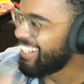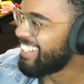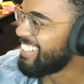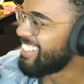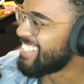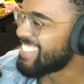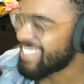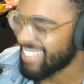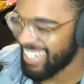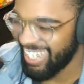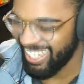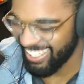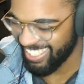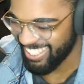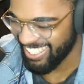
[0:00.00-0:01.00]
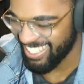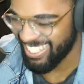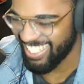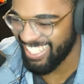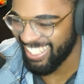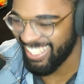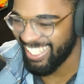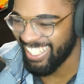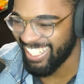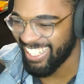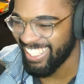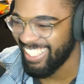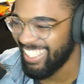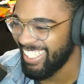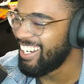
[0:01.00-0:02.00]
Oh, this is kind of
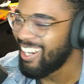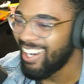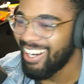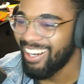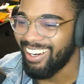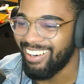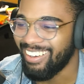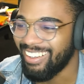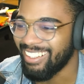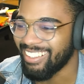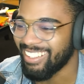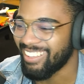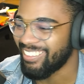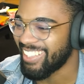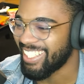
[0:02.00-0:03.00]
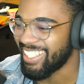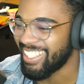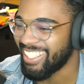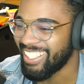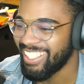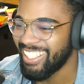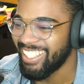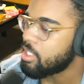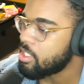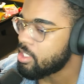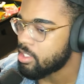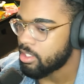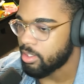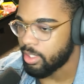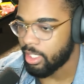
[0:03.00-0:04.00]
sick. Oh, I love that.
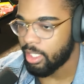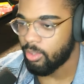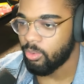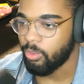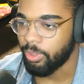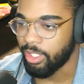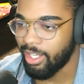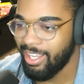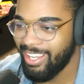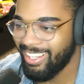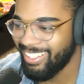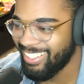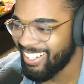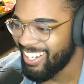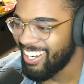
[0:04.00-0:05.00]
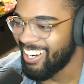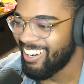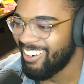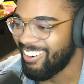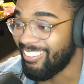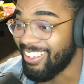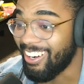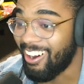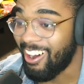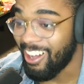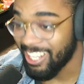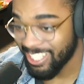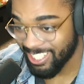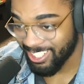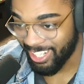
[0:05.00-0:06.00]
So now what we
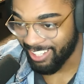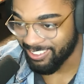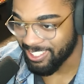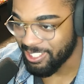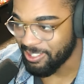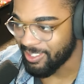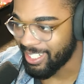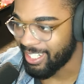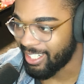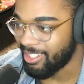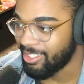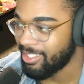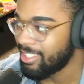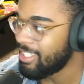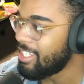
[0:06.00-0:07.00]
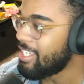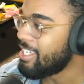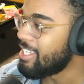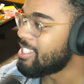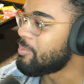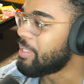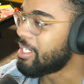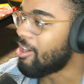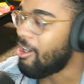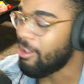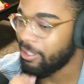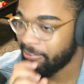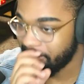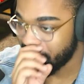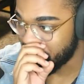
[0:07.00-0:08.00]
also have to do now is make
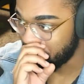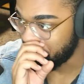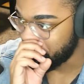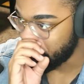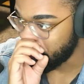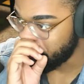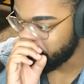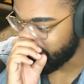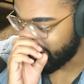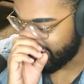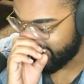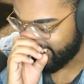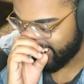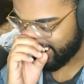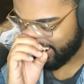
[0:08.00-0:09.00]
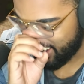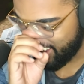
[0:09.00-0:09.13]
all of these move in,